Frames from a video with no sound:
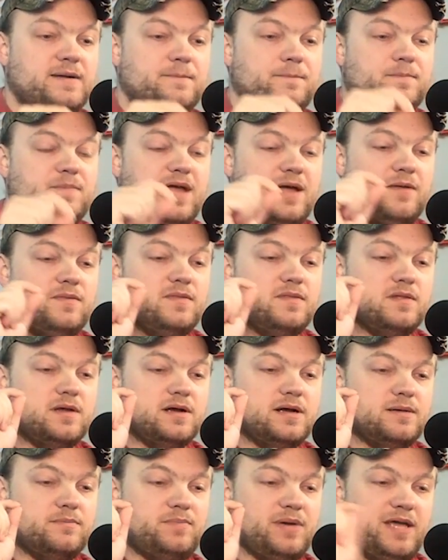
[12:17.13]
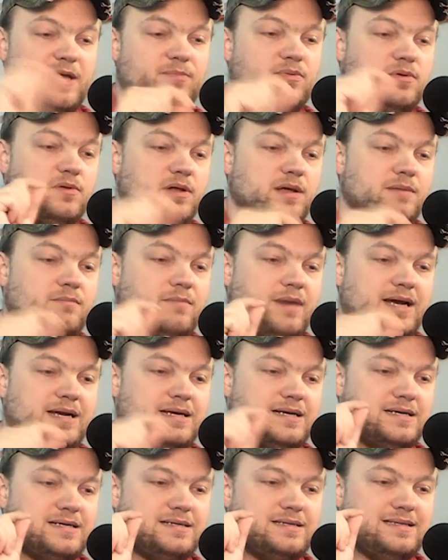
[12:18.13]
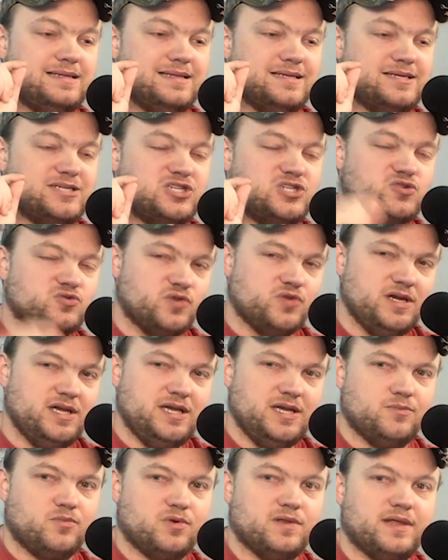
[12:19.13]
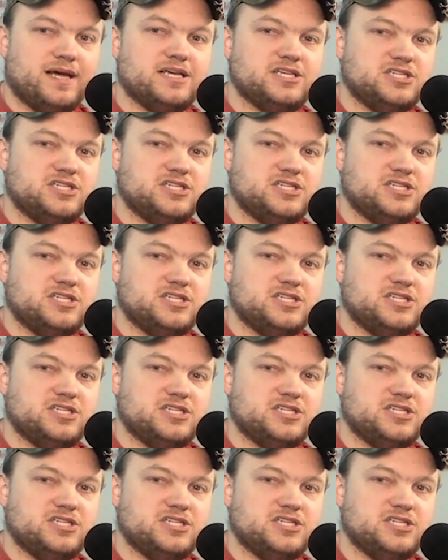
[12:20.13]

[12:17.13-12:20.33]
and people in my stream were like,